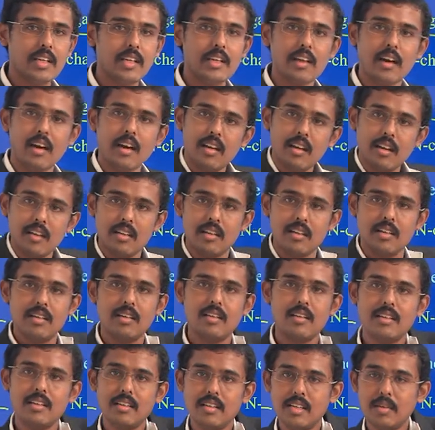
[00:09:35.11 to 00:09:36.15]
our
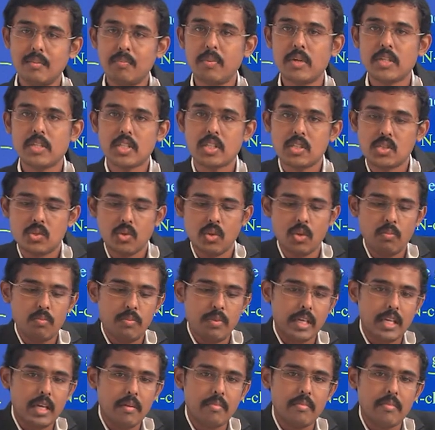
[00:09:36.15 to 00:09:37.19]
depletion zone
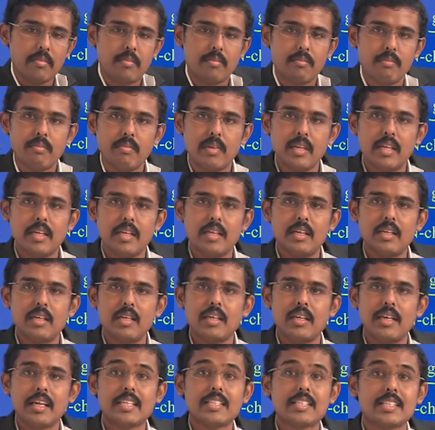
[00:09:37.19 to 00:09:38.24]
become
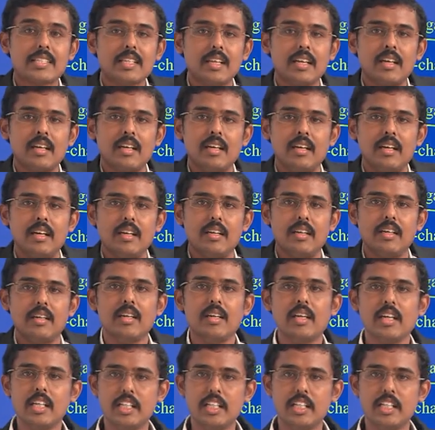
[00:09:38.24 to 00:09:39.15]
extended.